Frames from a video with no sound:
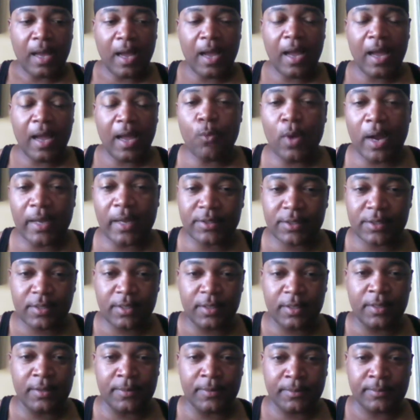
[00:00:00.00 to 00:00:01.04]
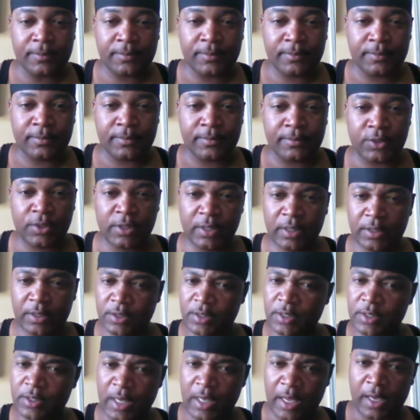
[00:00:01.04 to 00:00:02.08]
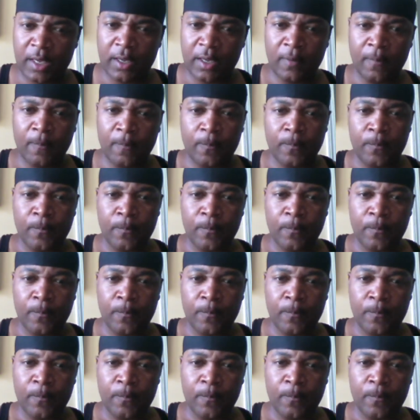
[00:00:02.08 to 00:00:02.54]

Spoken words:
I watched him sit and say,